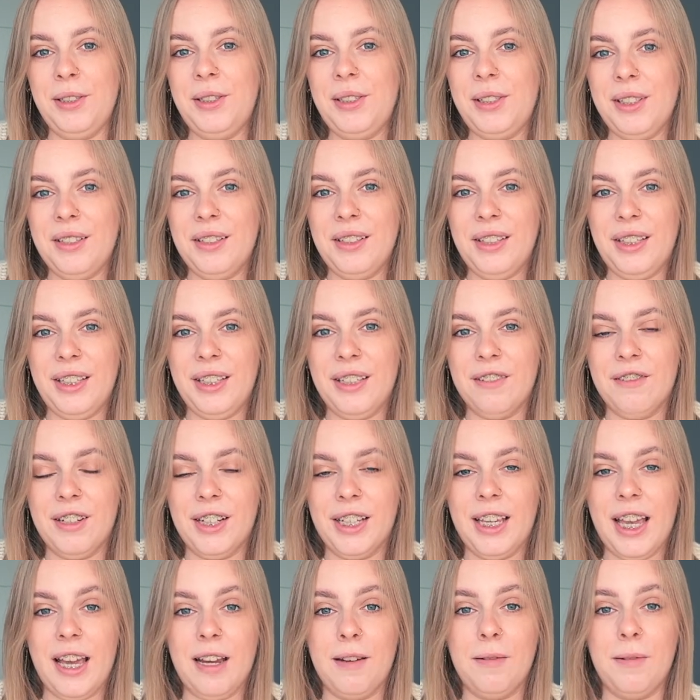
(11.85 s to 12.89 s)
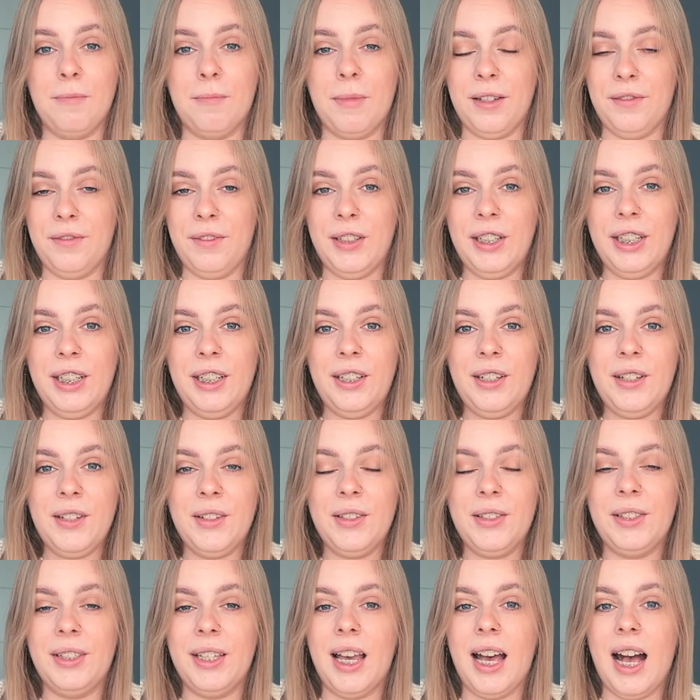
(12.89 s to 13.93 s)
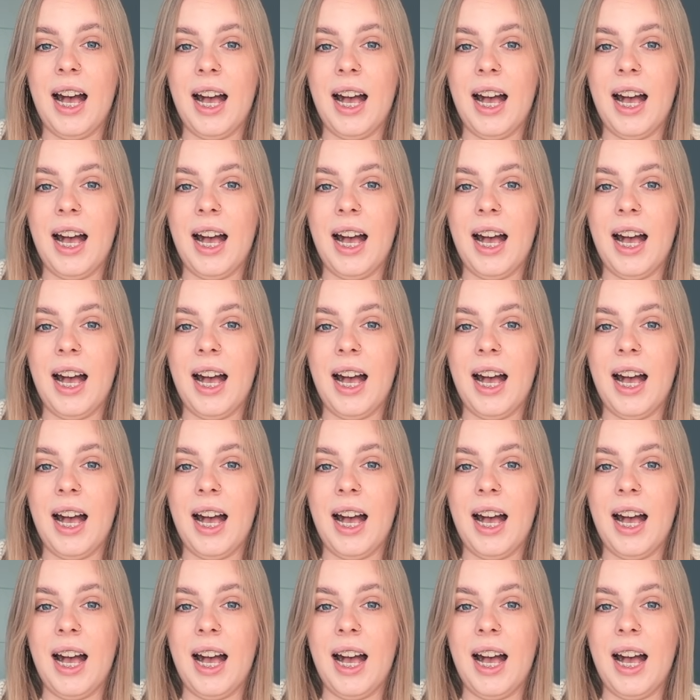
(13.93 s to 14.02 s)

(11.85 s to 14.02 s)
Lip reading: see you here again in my videos,